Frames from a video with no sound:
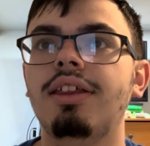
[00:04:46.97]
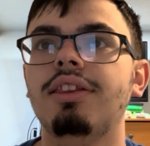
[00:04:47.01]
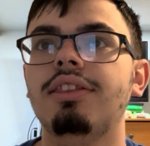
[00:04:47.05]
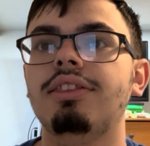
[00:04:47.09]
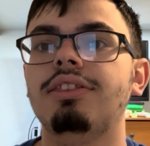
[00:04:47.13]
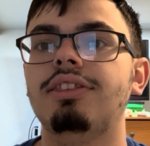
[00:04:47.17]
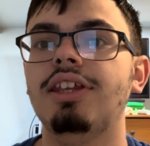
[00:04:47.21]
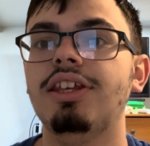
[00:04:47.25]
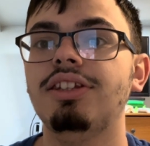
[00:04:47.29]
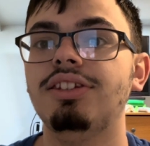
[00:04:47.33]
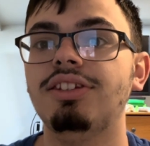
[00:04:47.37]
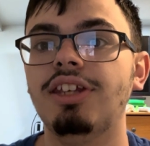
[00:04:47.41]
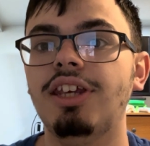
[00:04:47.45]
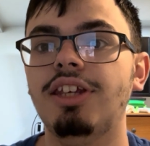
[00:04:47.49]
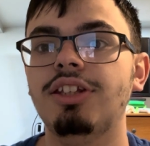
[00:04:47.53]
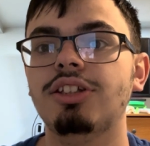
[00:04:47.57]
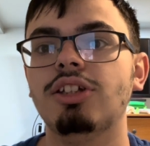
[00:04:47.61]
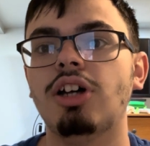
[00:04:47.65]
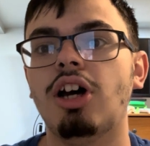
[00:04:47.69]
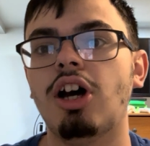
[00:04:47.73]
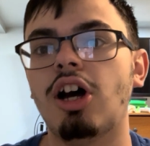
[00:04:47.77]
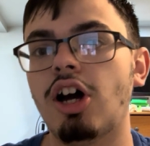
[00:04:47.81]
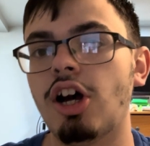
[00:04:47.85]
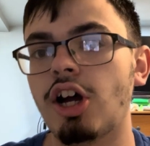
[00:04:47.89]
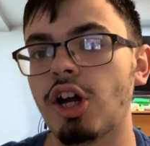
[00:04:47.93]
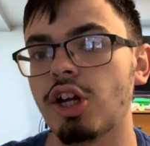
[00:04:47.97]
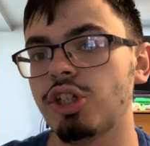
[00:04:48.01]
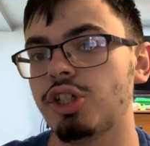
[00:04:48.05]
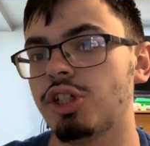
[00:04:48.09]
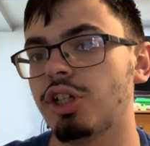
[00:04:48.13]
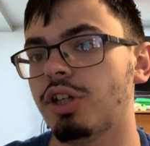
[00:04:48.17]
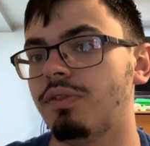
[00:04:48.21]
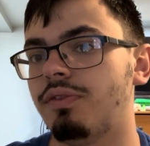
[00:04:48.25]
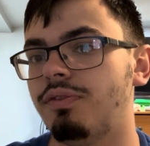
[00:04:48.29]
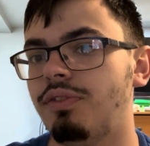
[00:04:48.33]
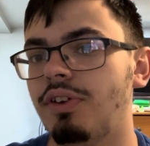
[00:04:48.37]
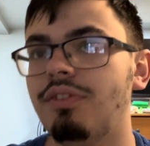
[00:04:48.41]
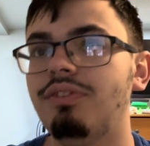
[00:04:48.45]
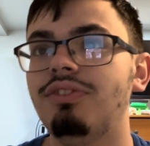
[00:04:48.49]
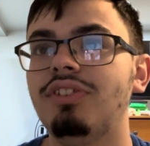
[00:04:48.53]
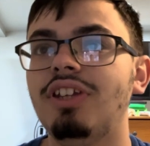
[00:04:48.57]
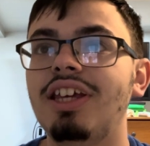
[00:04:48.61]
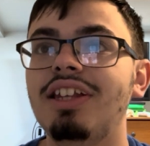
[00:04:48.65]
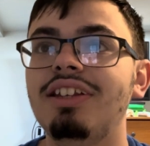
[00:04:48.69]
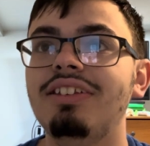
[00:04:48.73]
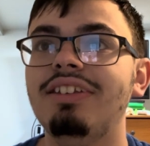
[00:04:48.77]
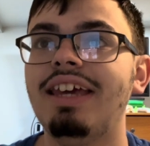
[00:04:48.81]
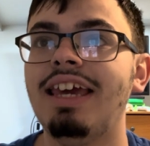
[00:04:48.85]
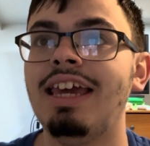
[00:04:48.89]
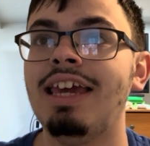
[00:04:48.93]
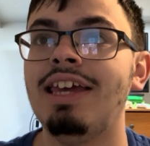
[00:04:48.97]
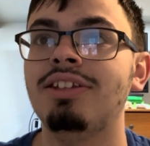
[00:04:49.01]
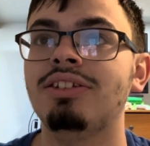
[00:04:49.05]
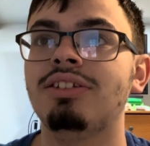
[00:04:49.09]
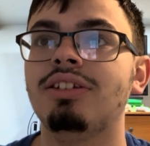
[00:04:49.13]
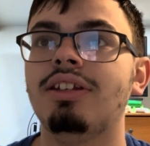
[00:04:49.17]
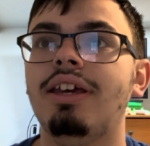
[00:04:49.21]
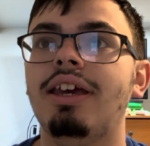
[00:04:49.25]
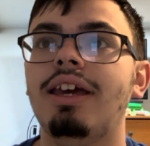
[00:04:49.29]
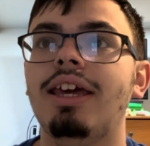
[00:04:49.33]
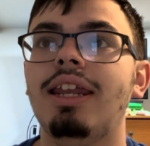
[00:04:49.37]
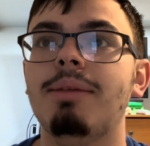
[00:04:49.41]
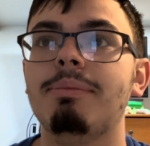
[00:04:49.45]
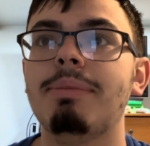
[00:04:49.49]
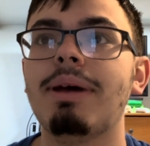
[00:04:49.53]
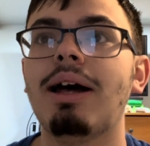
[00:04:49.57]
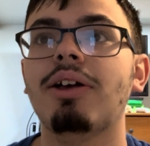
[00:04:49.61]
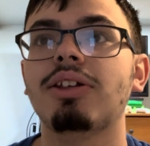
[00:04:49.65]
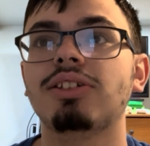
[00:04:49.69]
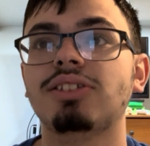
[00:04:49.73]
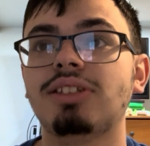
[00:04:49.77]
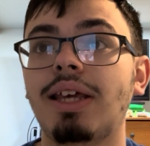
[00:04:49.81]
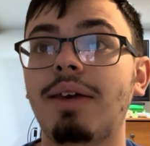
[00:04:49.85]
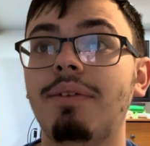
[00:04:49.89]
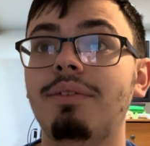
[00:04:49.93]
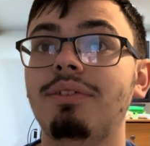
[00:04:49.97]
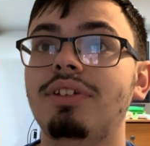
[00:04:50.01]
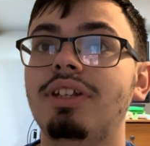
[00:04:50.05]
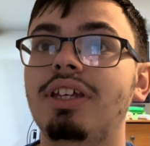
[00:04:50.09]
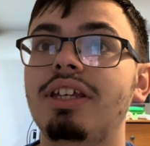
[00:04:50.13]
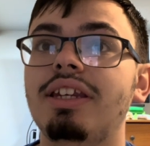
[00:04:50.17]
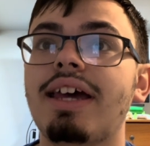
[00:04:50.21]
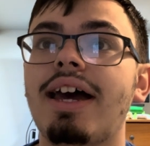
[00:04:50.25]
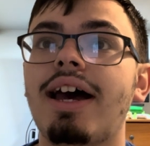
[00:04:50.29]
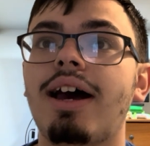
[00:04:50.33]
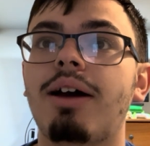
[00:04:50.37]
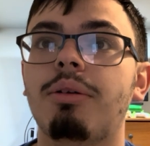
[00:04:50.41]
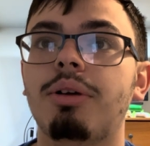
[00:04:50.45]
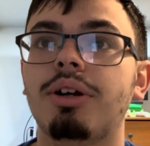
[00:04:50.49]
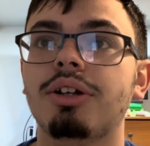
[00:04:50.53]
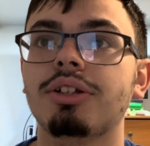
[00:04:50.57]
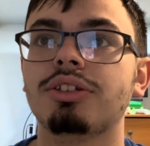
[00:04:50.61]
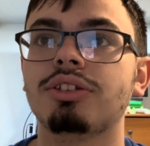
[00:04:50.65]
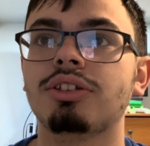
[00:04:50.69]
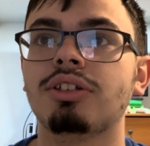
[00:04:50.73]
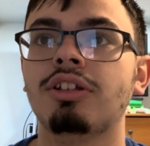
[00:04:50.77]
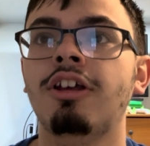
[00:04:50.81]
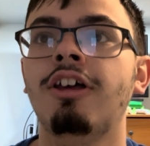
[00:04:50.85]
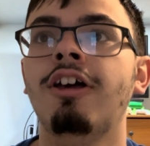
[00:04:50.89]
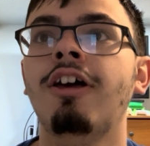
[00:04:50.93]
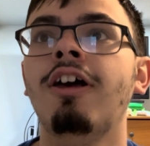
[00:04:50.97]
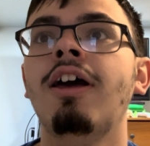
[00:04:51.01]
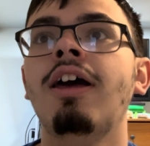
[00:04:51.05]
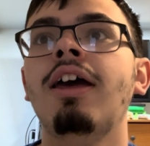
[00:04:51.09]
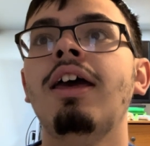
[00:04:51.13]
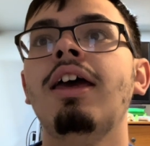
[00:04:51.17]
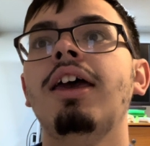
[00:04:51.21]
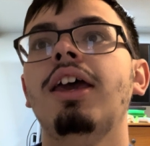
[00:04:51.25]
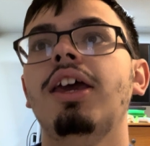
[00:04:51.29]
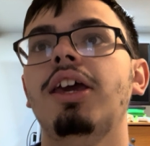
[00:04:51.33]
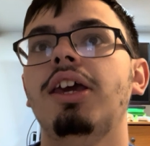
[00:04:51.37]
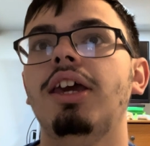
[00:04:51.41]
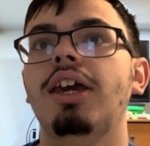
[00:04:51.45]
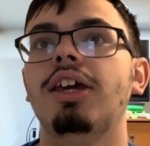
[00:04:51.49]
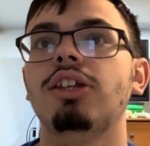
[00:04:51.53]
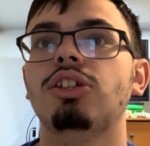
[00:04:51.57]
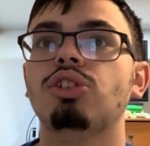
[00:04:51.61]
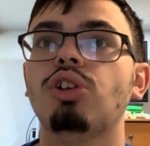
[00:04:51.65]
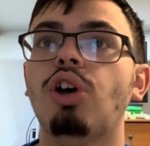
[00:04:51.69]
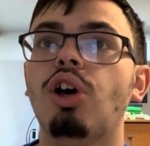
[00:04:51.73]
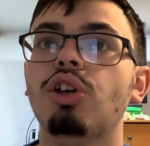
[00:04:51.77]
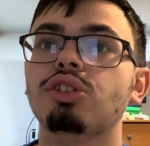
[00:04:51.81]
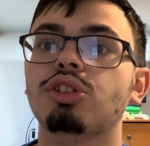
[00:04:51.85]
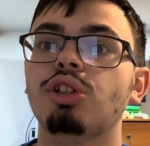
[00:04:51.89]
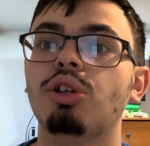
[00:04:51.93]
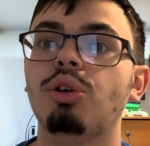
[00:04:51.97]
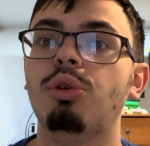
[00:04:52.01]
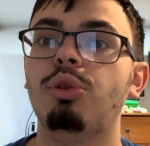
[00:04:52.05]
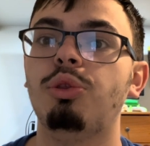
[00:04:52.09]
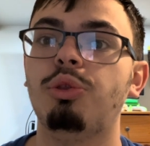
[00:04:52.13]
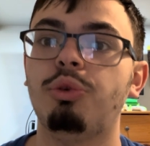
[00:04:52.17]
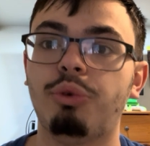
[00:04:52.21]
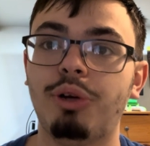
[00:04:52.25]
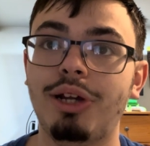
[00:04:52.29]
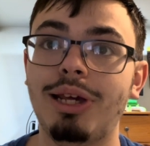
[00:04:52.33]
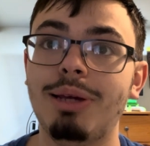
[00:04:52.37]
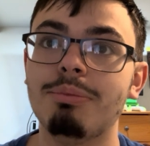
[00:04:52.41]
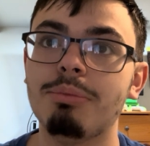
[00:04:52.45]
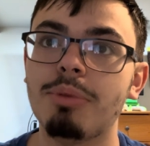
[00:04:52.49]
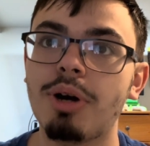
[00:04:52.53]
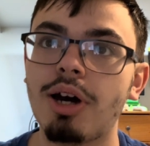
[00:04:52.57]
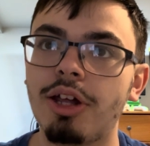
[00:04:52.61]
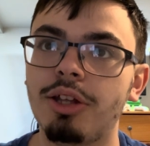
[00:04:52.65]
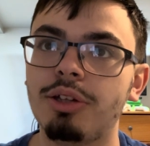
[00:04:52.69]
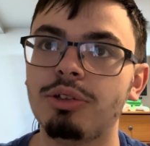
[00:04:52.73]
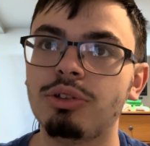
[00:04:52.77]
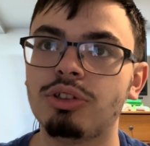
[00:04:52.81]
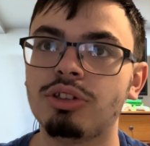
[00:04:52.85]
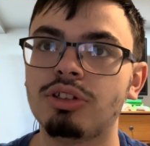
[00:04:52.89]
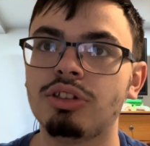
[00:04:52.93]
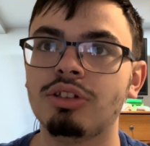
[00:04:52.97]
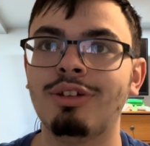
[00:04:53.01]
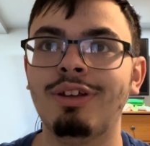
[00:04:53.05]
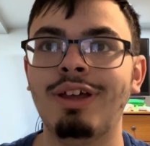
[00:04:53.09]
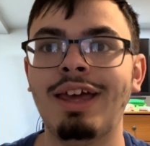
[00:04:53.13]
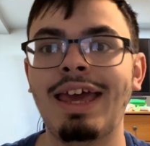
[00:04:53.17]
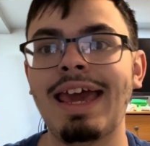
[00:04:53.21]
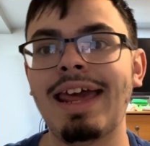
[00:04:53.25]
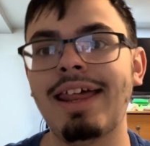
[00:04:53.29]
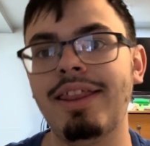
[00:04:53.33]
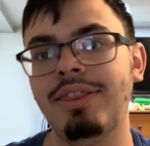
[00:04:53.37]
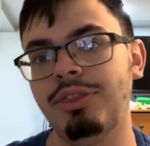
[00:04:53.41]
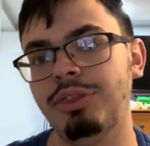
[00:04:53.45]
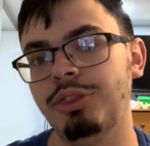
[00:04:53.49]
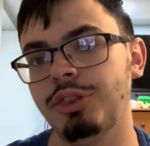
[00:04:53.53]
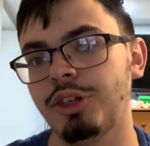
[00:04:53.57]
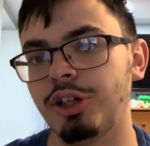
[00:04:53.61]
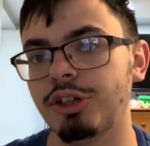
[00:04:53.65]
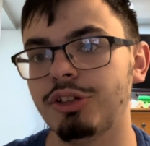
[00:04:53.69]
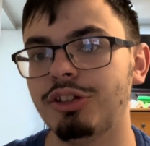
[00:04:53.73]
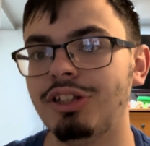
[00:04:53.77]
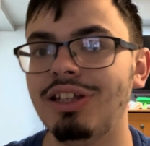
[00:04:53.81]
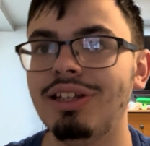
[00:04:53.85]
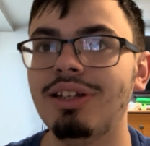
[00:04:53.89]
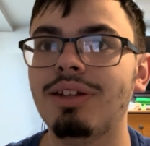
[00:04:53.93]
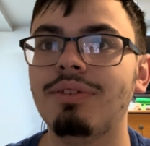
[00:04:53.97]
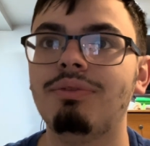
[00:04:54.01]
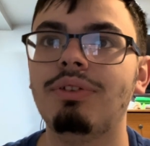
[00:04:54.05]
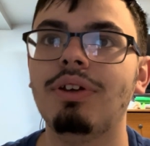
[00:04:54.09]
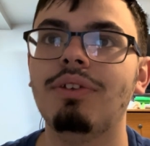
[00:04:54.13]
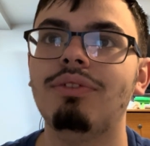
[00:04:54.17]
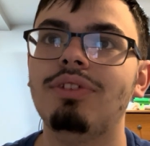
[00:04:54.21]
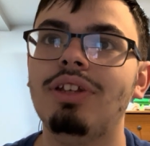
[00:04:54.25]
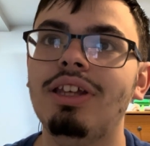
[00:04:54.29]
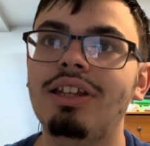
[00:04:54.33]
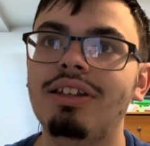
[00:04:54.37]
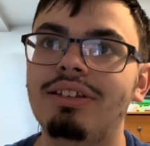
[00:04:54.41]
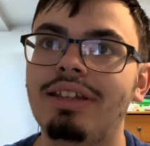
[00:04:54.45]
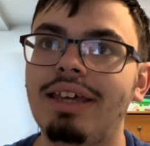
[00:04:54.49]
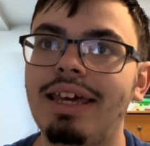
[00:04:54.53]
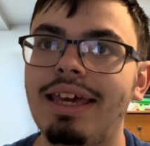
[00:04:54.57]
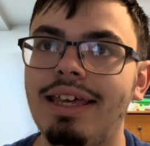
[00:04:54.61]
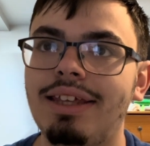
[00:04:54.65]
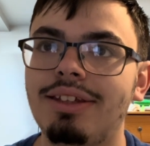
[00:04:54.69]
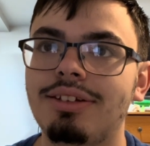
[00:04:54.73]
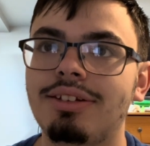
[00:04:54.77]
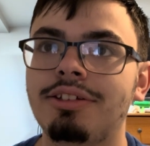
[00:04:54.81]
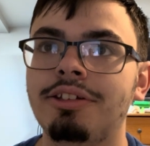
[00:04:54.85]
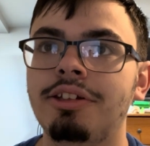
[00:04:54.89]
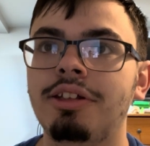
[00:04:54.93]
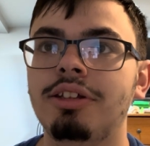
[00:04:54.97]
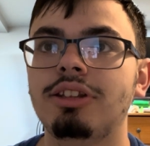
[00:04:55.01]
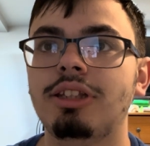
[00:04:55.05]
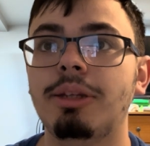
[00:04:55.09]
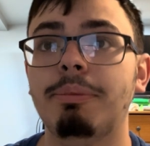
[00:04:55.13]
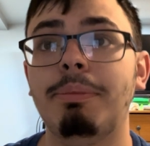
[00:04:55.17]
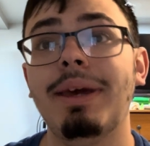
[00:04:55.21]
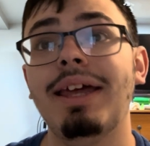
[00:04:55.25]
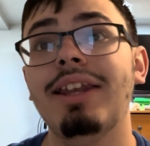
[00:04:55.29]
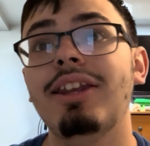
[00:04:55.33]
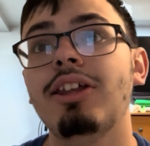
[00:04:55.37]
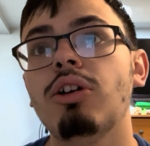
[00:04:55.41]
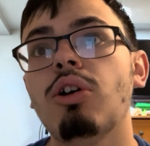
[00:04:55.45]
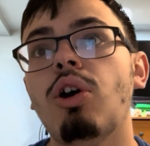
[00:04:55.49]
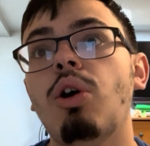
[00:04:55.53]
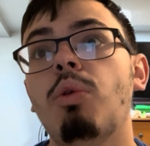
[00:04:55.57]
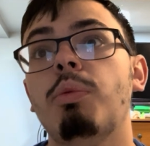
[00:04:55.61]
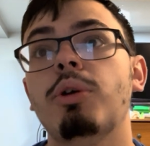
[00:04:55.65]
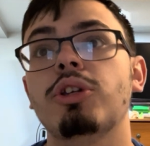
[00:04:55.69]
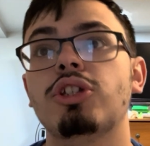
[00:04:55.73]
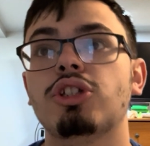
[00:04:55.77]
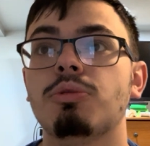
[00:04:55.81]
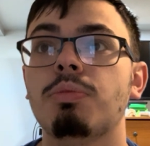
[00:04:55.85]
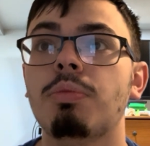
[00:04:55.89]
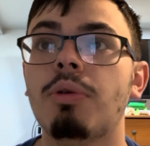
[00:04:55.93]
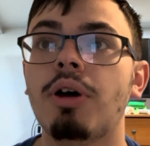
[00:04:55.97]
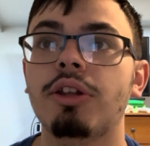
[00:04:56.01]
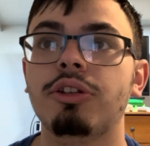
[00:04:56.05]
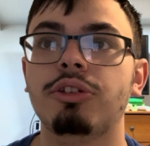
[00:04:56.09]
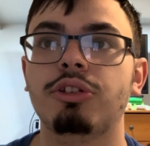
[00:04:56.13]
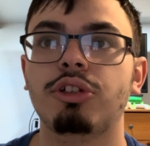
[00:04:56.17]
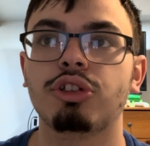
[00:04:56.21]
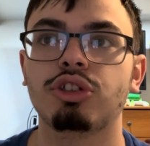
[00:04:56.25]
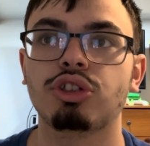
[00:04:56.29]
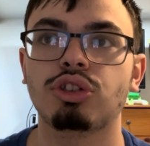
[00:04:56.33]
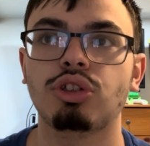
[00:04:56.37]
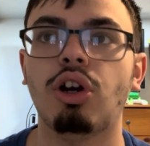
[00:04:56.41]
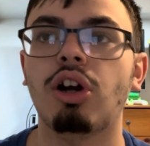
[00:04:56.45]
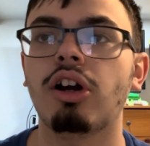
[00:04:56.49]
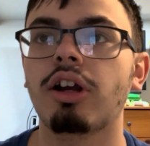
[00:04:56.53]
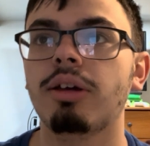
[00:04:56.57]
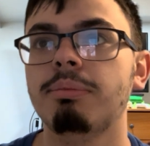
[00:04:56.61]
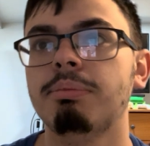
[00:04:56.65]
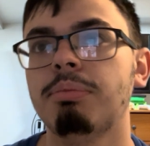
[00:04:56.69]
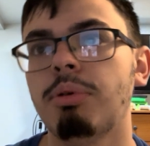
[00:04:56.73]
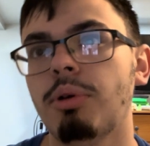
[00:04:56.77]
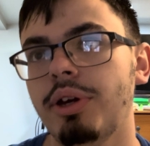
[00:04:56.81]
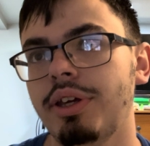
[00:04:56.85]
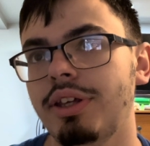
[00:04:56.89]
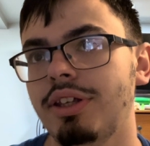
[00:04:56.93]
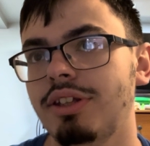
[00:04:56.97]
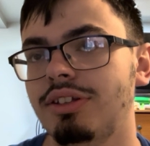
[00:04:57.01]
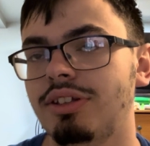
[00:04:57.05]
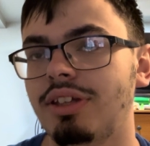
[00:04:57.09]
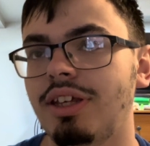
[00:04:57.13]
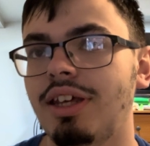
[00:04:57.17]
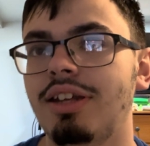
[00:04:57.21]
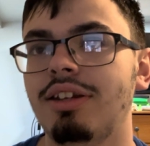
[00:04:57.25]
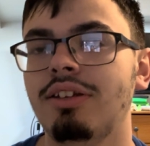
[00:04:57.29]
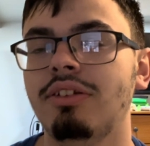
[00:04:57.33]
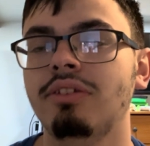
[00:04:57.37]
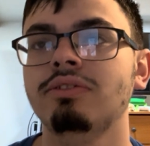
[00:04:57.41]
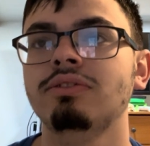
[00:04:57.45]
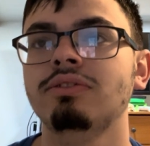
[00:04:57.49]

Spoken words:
This is 115 days and about 17 hours. It's also 3 months and 13 to 15 days, depending on which month your starting point is in.